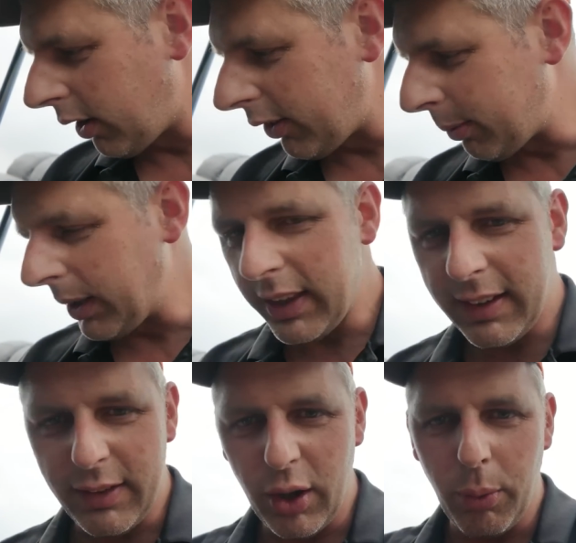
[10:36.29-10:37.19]
Right, so we get
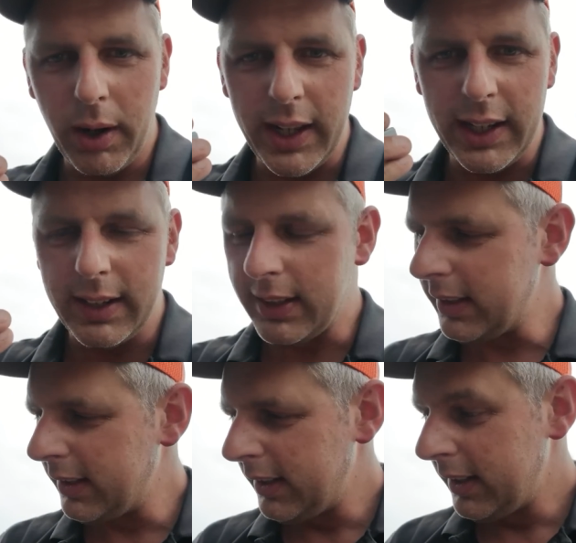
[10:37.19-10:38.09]
this new one in,
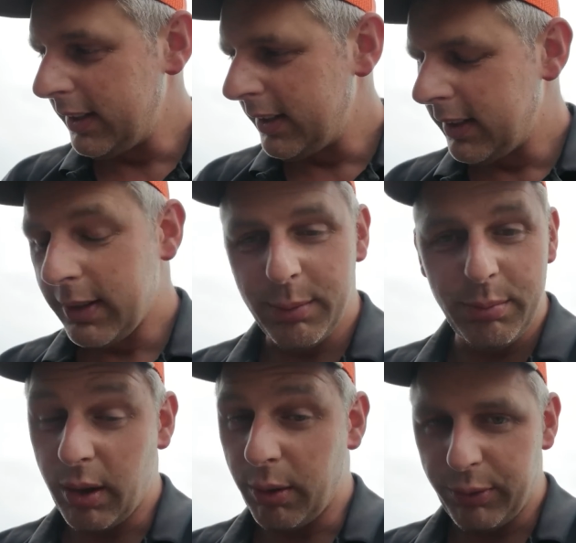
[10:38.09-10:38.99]

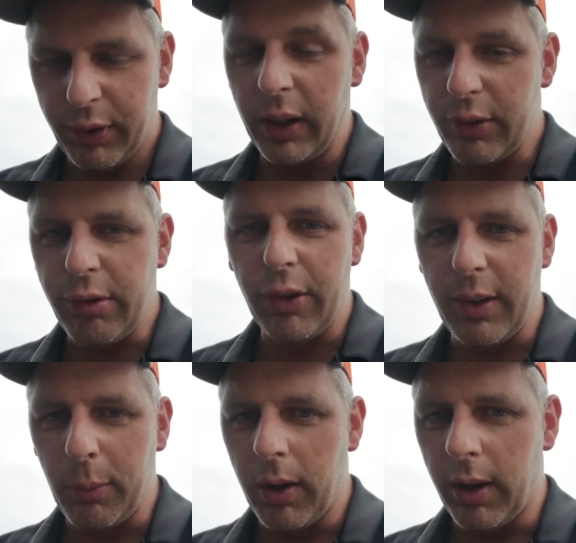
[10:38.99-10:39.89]
and well, fingers
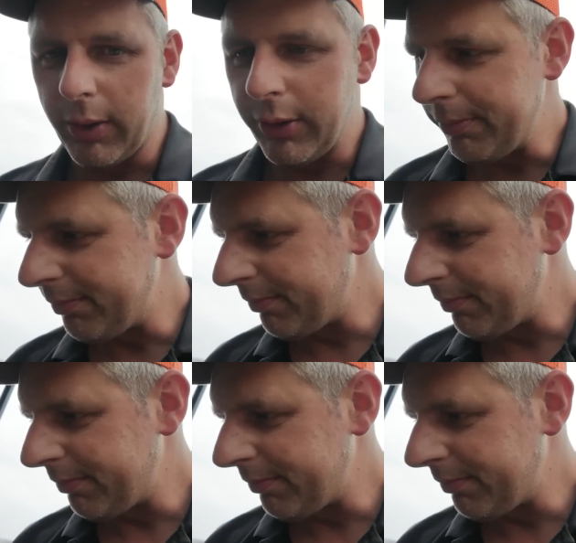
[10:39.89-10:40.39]
crossed it works.